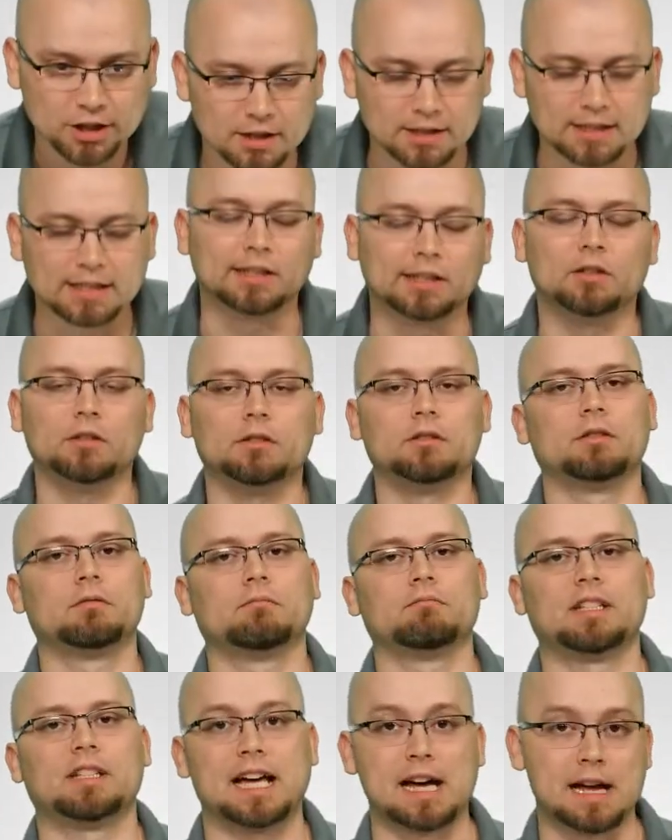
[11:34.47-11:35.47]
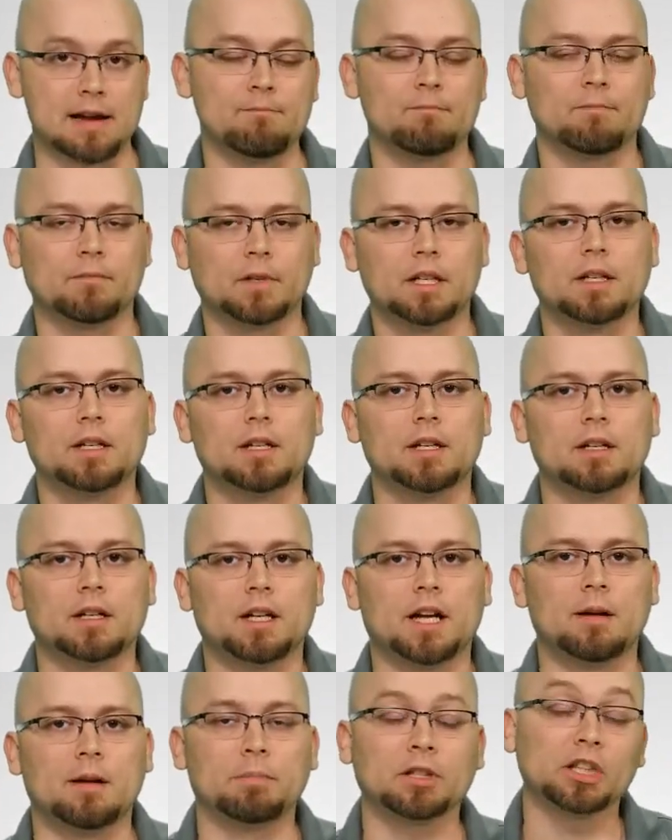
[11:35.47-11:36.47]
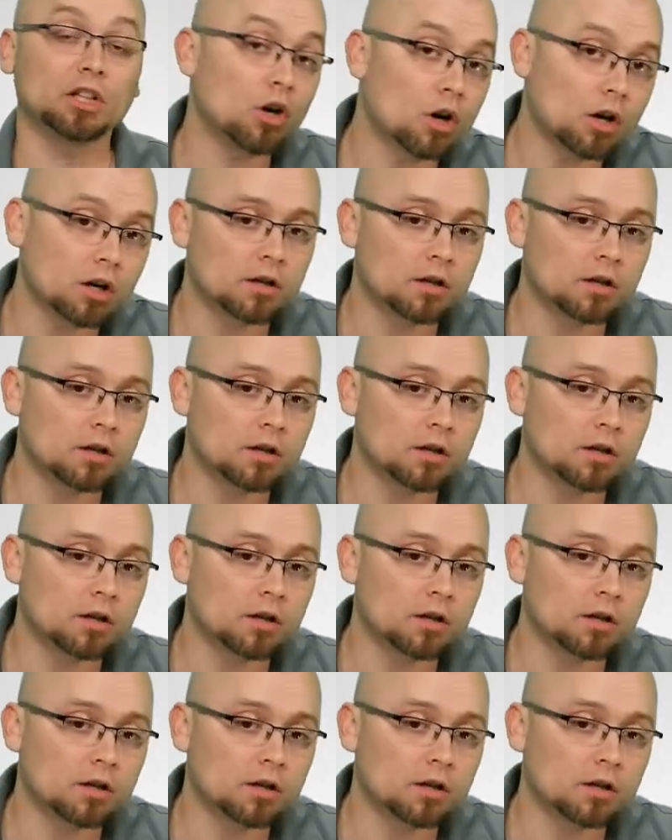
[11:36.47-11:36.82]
deal time, but they're harder to